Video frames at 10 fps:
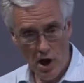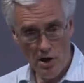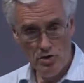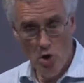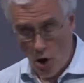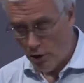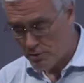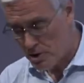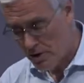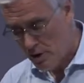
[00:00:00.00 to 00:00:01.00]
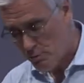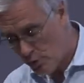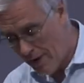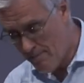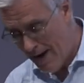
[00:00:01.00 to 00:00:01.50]
are not
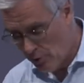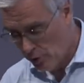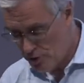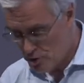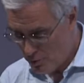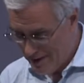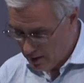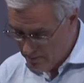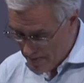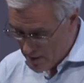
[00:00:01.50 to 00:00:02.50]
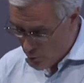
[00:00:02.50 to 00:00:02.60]
primarily doing